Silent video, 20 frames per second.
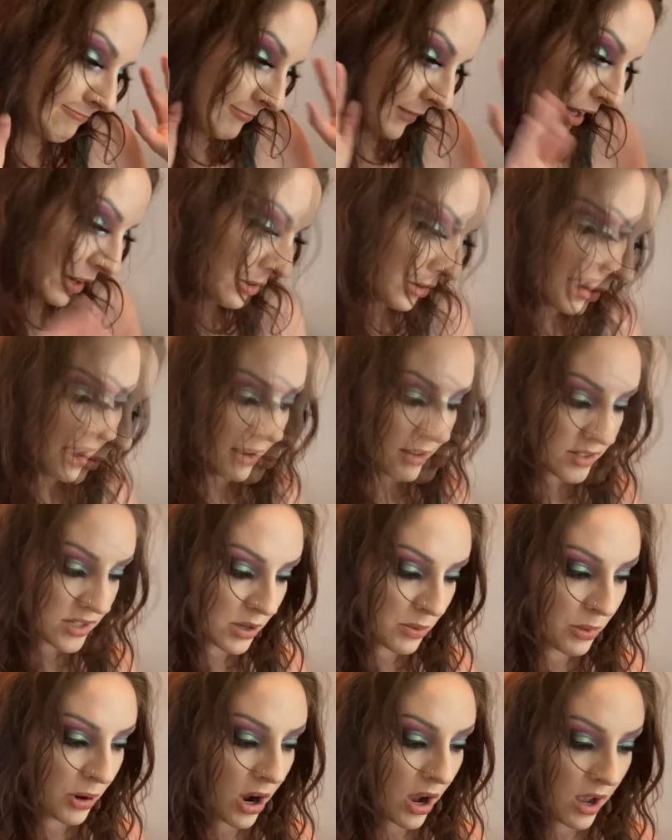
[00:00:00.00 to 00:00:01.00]
I don't know. I also
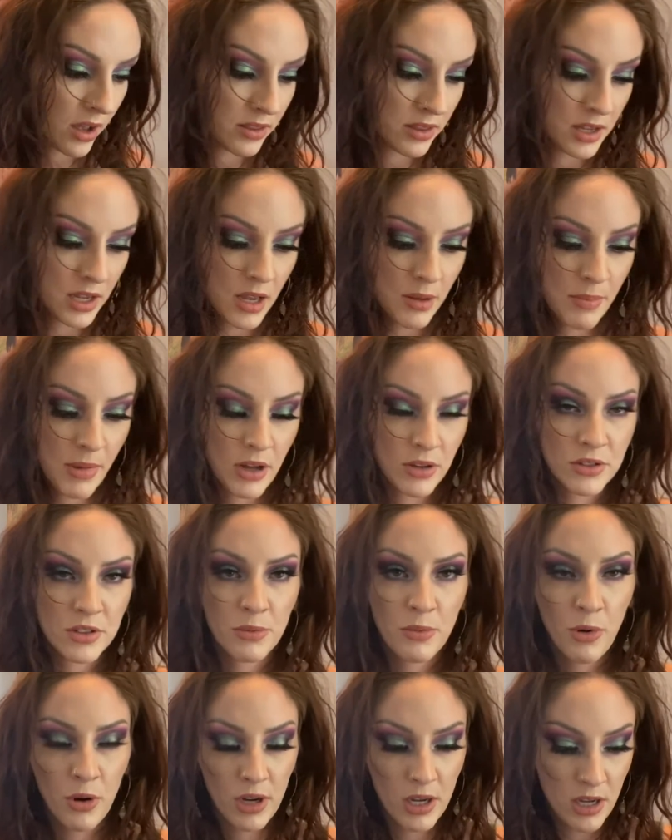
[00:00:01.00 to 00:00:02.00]
brought the Melt
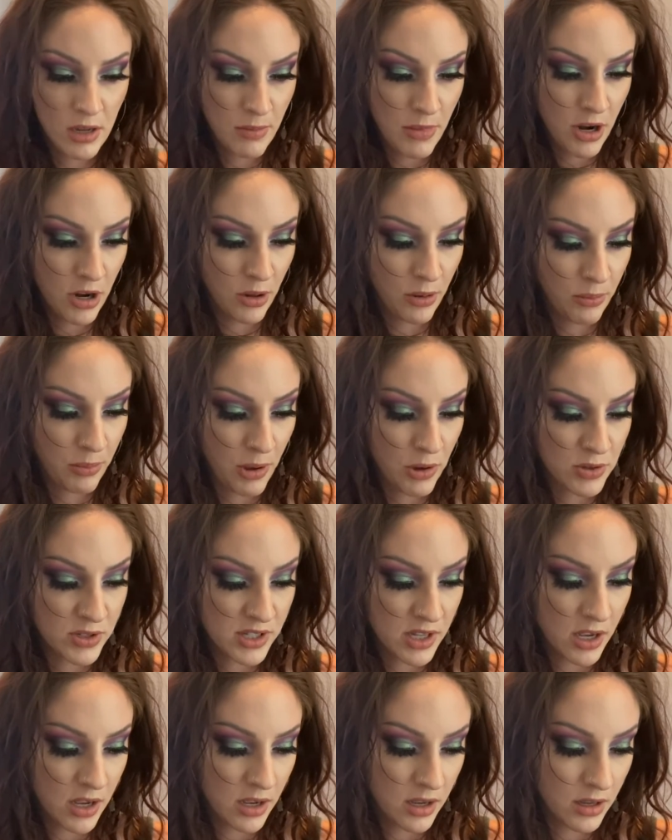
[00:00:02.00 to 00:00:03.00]
Amor y
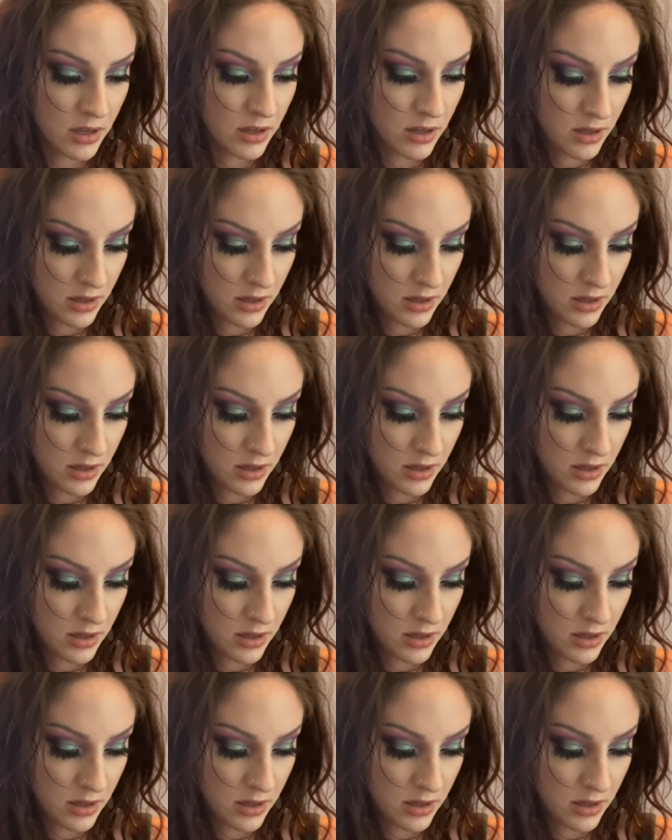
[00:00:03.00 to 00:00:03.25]
Mariposa